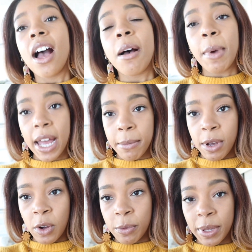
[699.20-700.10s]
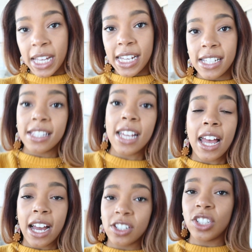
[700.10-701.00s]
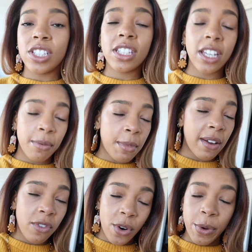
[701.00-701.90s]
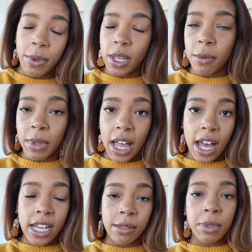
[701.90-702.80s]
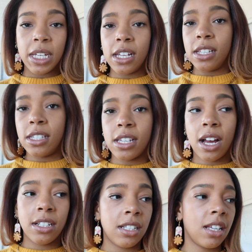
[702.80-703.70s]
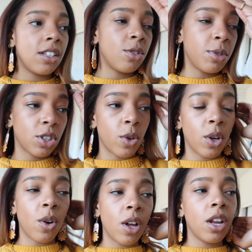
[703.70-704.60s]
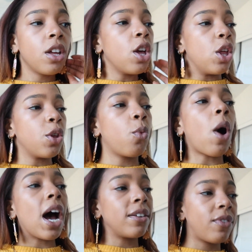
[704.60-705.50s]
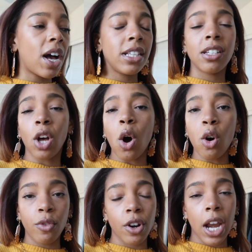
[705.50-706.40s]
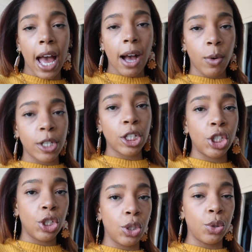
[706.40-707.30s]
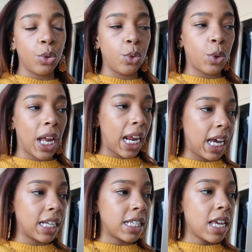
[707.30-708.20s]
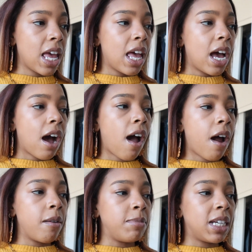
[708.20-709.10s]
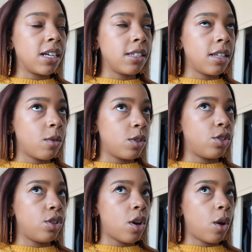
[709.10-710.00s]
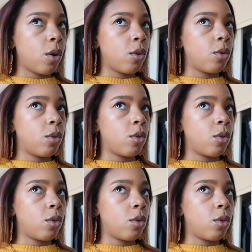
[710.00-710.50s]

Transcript: I'm back in my old place. I actually skipped my 4 p.m. class because I just had too much going on. The Wi-Fi took over an hour to connect because there was no,